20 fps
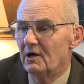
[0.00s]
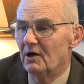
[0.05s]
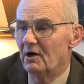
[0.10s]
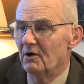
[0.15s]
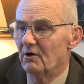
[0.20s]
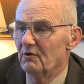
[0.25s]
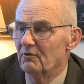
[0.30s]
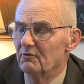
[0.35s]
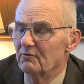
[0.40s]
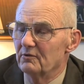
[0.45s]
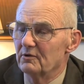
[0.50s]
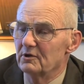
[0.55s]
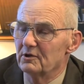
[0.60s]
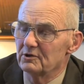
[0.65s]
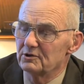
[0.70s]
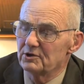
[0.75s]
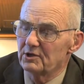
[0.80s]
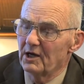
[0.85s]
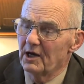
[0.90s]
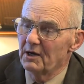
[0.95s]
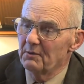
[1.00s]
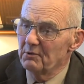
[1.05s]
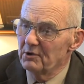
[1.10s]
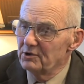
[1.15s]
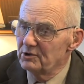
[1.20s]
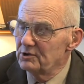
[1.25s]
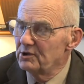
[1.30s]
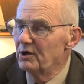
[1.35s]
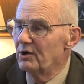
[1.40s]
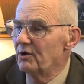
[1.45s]
of
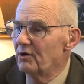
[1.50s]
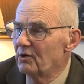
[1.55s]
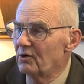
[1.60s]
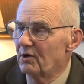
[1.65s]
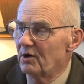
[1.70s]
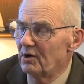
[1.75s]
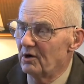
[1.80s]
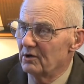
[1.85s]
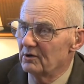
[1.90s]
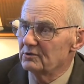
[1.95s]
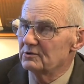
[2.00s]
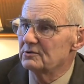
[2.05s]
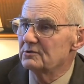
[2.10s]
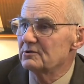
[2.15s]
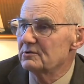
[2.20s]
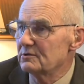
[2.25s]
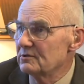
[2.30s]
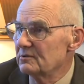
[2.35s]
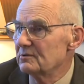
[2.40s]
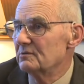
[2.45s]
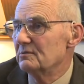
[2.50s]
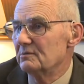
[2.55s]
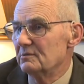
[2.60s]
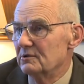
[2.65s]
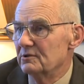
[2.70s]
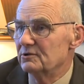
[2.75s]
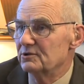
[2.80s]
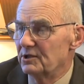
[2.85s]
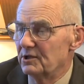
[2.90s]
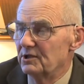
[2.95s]
establishing cause
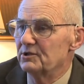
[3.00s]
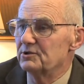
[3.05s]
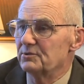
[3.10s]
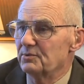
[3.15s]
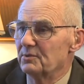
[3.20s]
disease